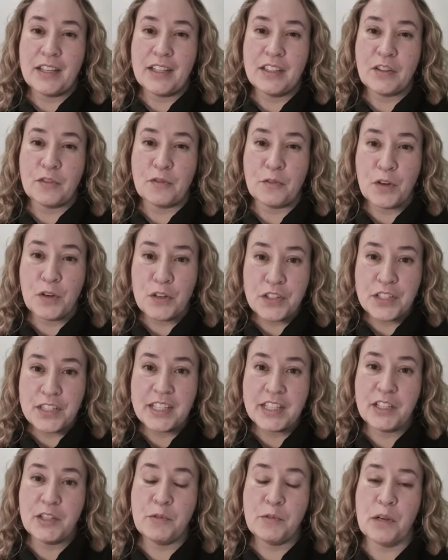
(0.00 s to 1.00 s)
the first
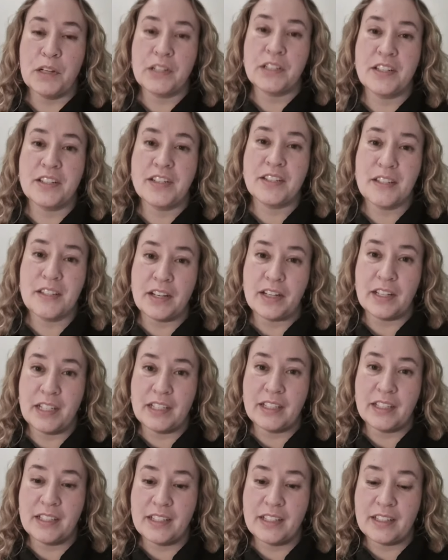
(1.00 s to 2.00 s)
thing you want to
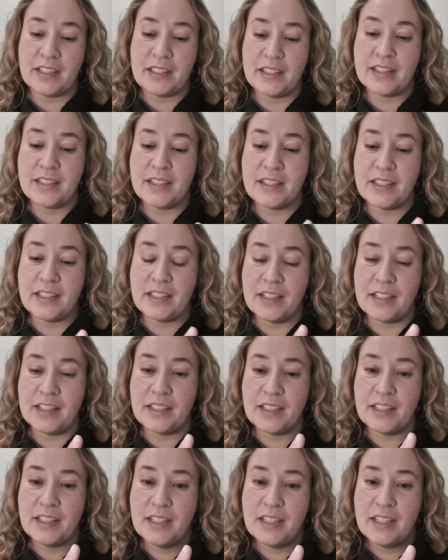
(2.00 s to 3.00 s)
study is
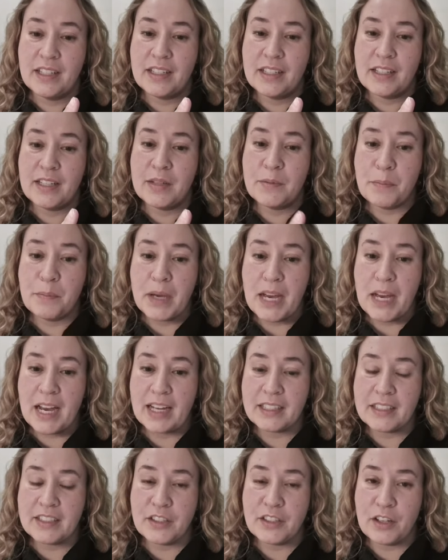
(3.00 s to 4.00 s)
the
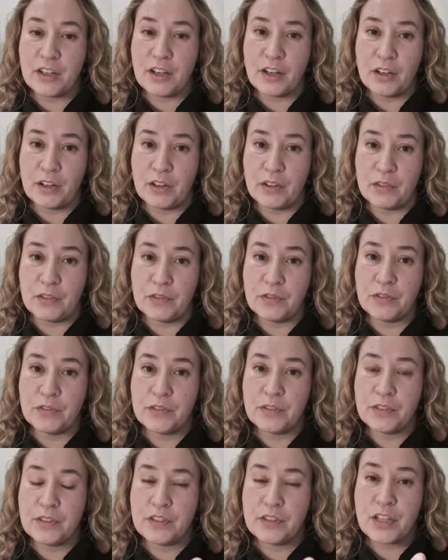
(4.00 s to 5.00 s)
impact of
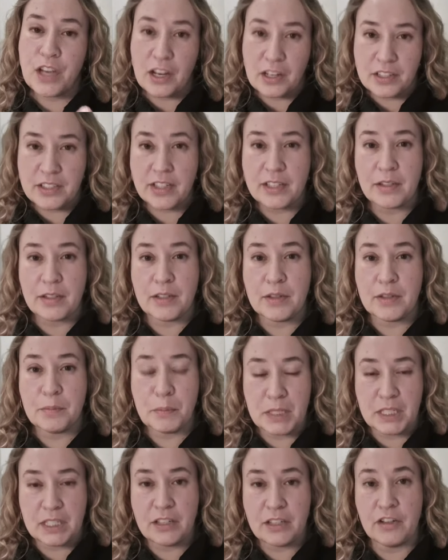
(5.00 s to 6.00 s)
toxic
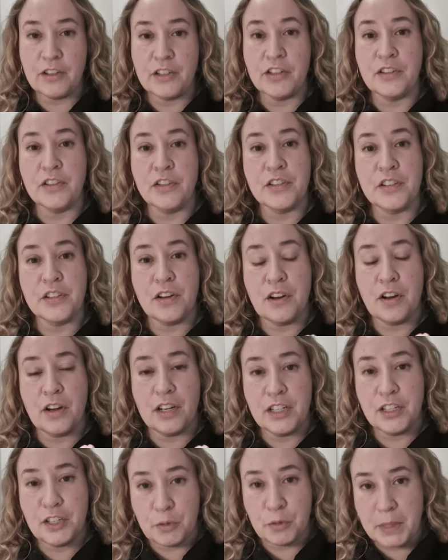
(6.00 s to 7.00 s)
materials on
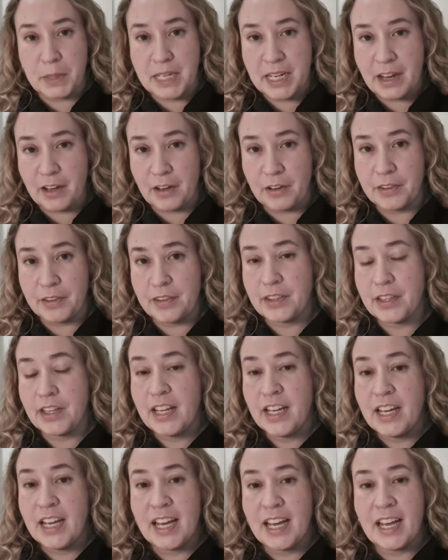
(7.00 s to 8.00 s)
human health.
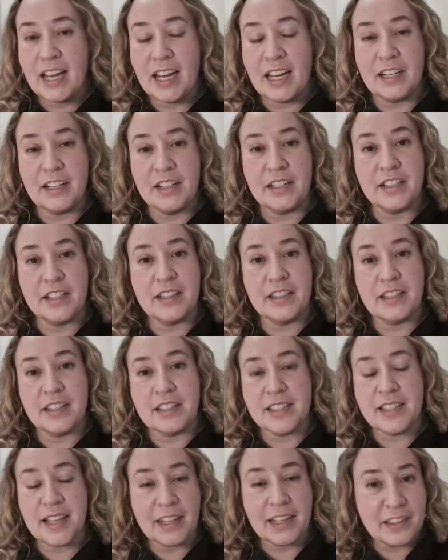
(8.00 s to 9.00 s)
And the
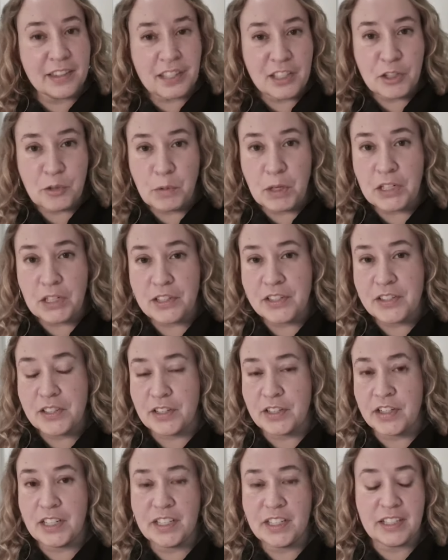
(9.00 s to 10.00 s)
second thing you want to
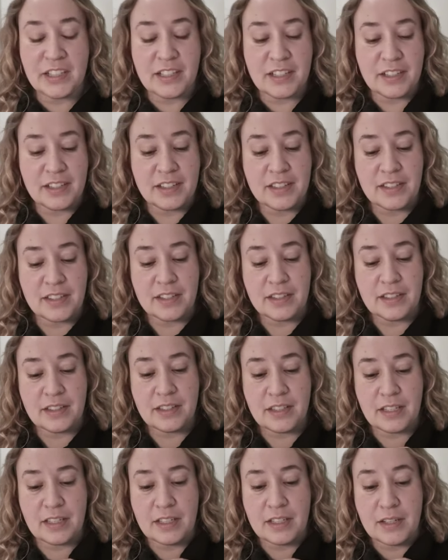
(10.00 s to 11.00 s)
study is
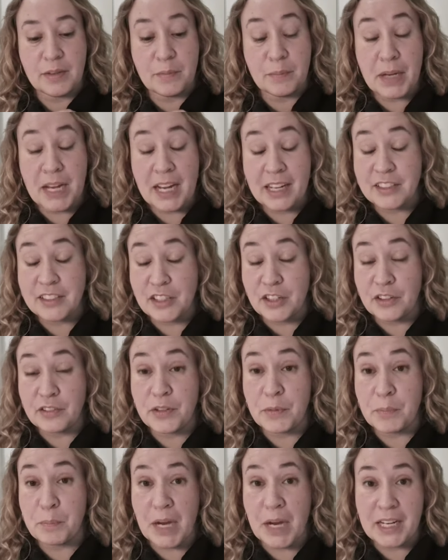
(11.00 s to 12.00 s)
the impact of
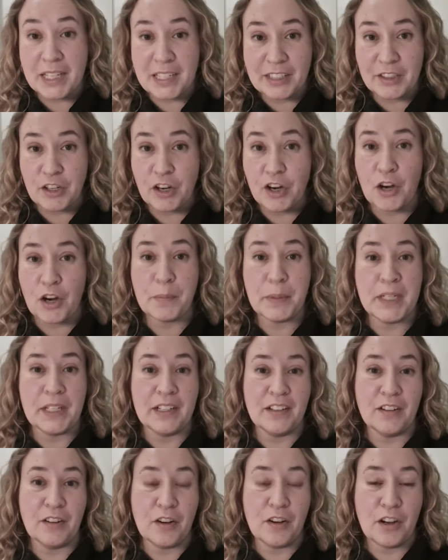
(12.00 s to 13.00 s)
embodied
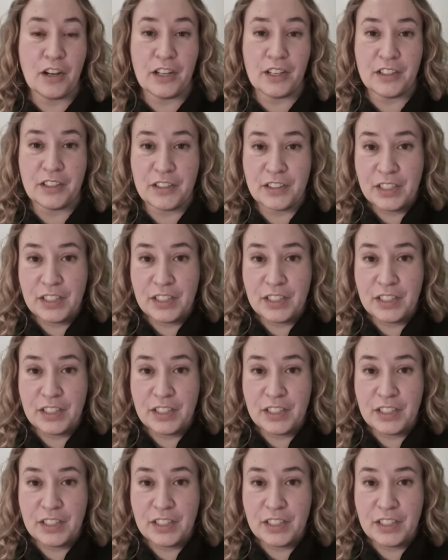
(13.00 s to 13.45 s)
carbon on